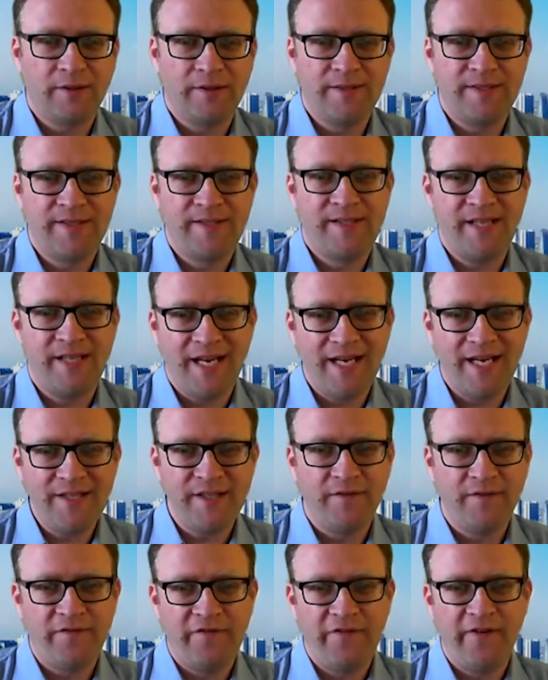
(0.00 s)
stays
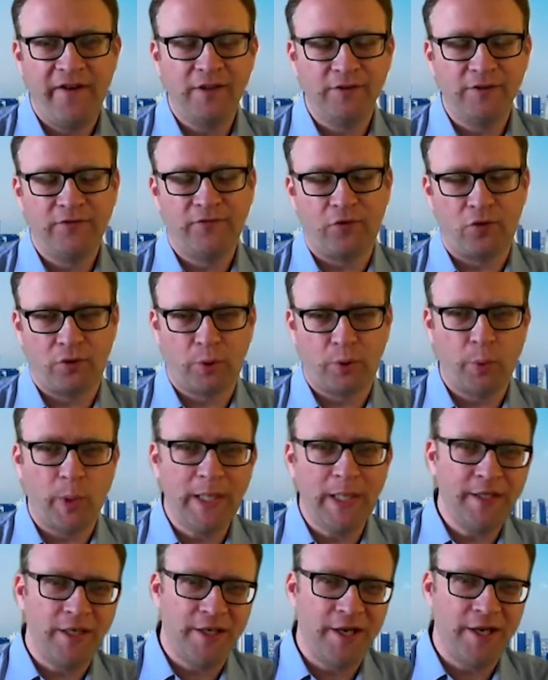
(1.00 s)
in field for
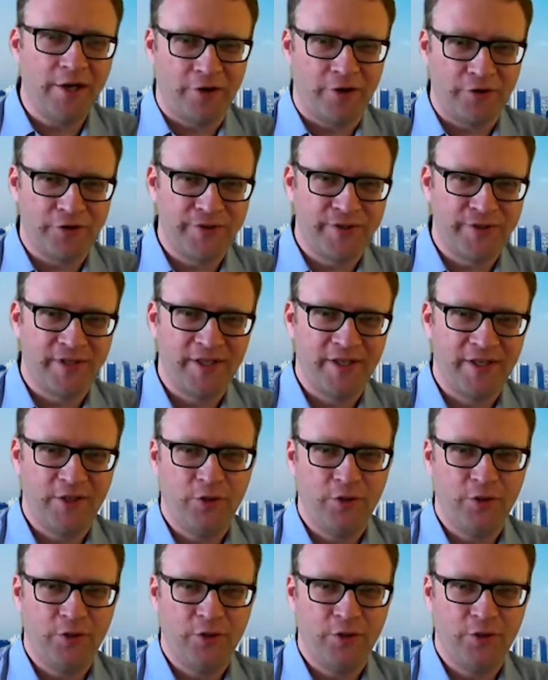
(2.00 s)
20 years,